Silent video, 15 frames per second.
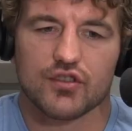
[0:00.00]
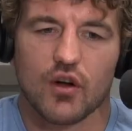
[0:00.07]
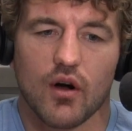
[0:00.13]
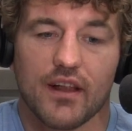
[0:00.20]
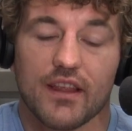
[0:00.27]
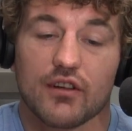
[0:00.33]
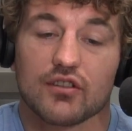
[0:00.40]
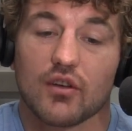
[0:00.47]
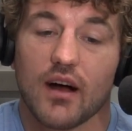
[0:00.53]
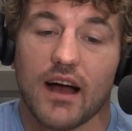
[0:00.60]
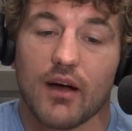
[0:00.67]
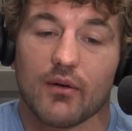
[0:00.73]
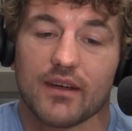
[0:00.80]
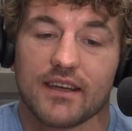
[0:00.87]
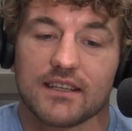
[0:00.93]
no, there was no
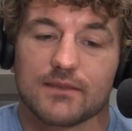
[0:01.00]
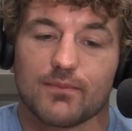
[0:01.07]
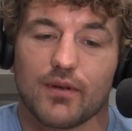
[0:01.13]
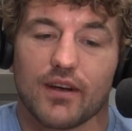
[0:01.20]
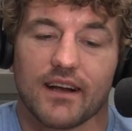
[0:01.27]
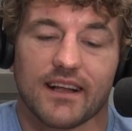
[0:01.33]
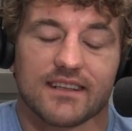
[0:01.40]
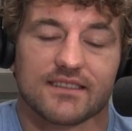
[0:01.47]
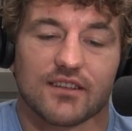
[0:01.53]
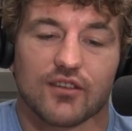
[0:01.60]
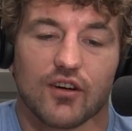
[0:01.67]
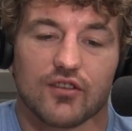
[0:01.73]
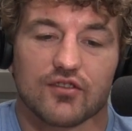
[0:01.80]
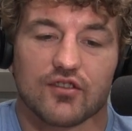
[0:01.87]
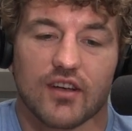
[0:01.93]
Iowa kids, period. I guess the
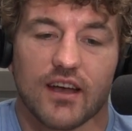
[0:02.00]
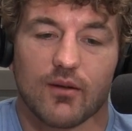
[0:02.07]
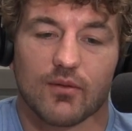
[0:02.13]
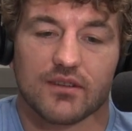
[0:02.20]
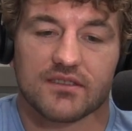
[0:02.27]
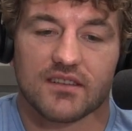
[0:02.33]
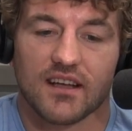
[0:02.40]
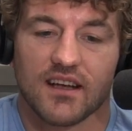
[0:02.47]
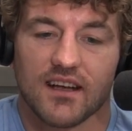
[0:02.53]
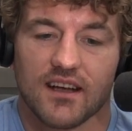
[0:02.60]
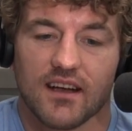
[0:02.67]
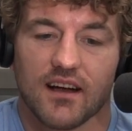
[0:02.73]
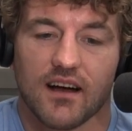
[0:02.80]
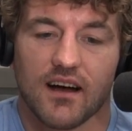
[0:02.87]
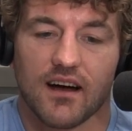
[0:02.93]
closest you had was
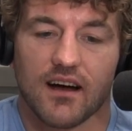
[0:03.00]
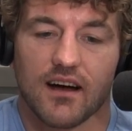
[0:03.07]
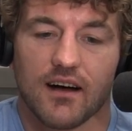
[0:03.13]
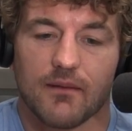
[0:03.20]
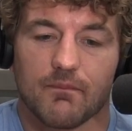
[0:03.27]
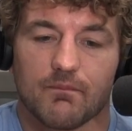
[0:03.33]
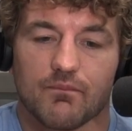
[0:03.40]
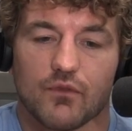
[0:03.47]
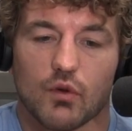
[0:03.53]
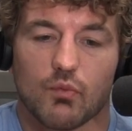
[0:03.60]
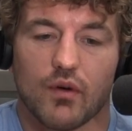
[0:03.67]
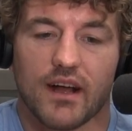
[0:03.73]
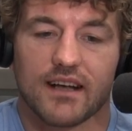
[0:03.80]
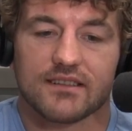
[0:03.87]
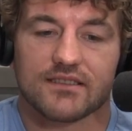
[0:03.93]
uh,
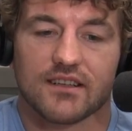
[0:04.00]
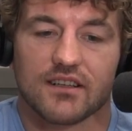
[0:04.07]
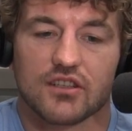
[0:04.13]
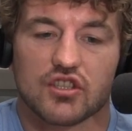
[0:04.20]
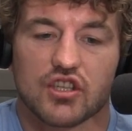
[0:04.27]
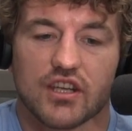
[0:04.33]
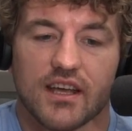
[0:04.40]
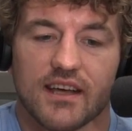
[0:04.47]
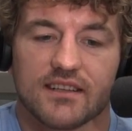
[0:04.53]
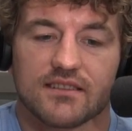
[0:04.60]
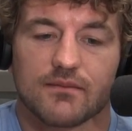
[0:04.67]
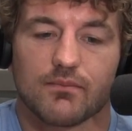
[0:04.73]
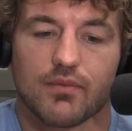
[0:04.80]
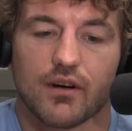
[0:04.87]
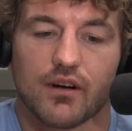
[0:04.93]
Nebraska and
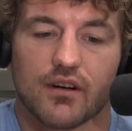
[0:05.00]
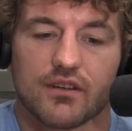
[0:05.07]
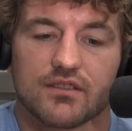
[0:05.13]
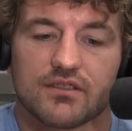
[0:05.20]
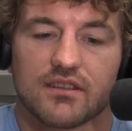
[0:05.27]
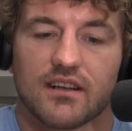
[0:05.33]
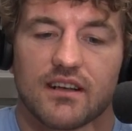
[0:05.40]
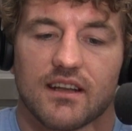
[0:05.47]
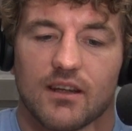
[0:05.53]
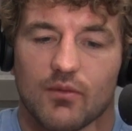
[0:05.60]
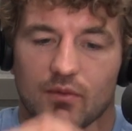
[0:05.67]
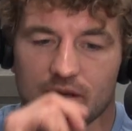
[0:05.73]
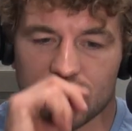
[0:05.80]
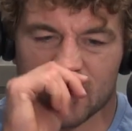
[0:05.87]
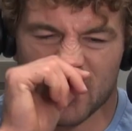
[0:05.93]
and Burks, and he
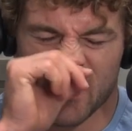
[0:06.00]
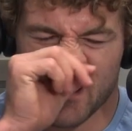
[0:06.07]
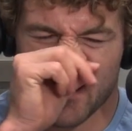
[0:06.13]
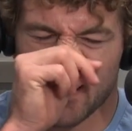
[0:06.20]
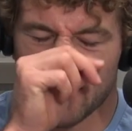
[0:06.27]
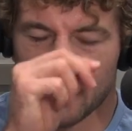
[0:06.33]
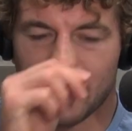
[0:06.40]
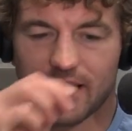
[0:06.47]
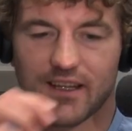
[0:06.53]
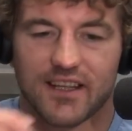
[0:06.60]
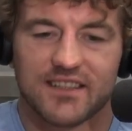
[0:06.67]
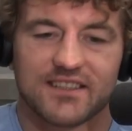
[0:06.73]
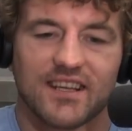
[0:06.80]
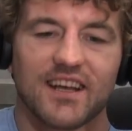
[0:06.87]
was, uh, he's